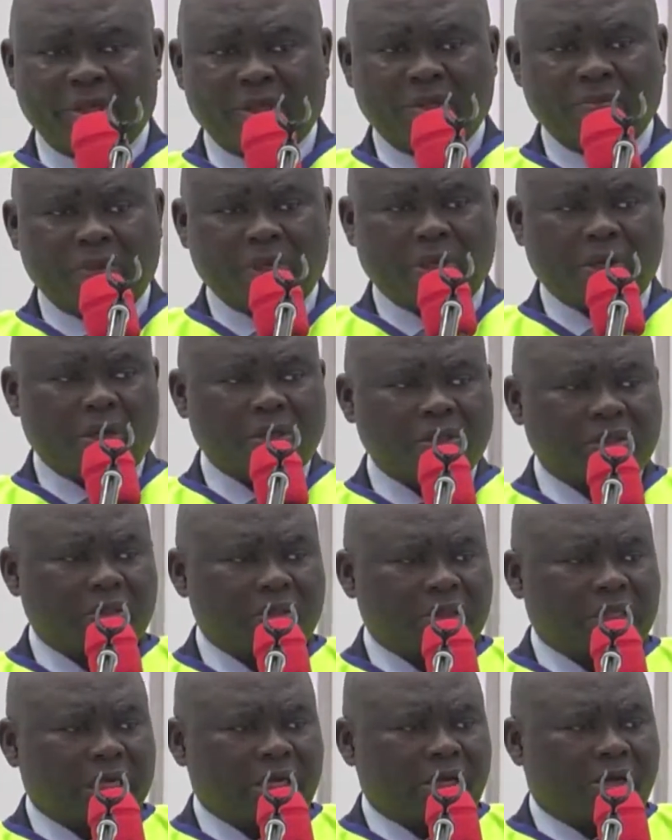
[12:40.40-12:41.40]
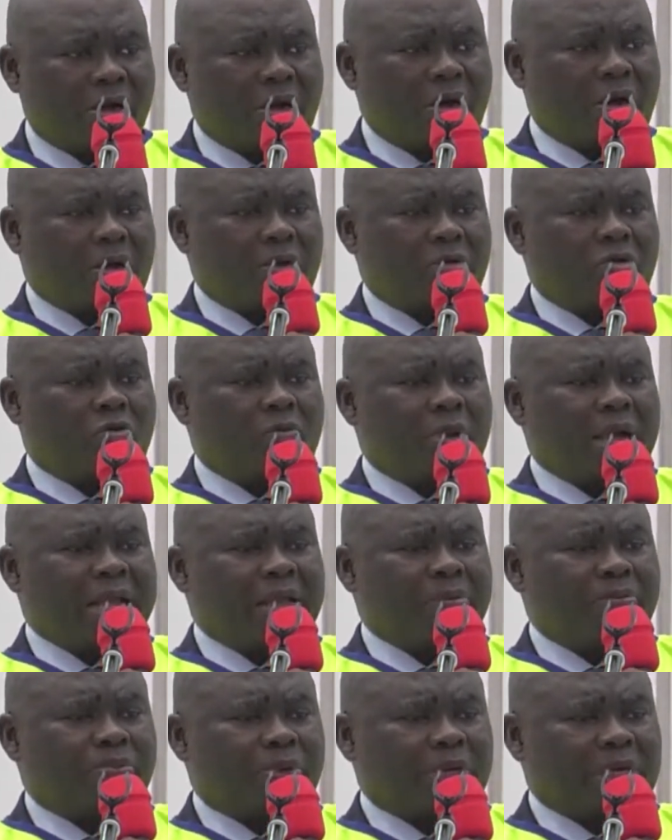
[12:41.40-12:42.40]
Because the God whom
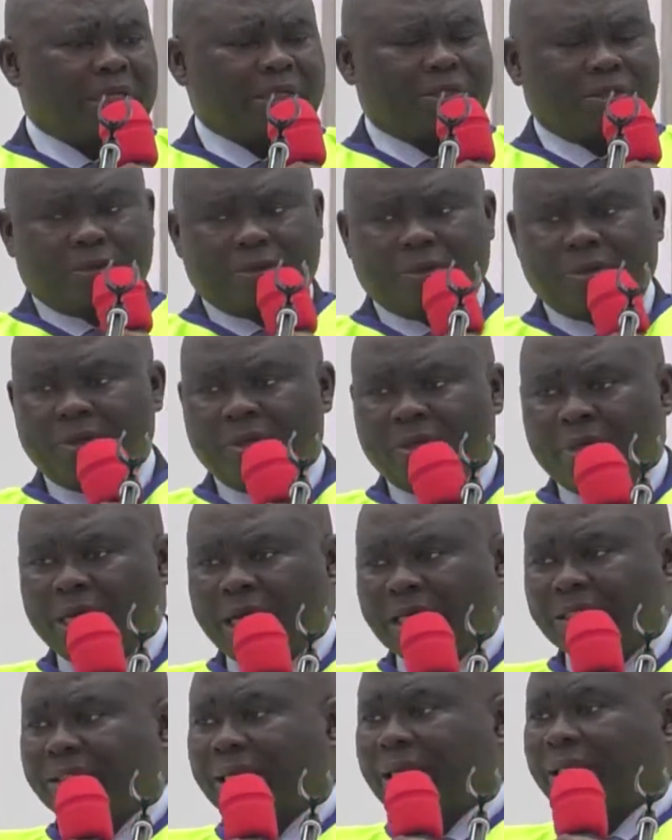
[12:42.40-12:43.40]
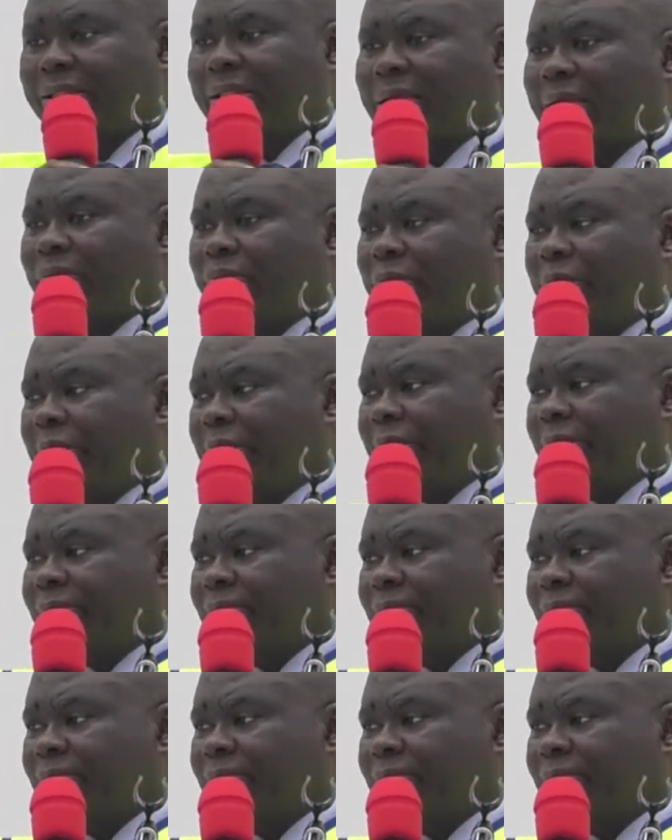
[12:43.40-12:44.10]
I pray to has answered me.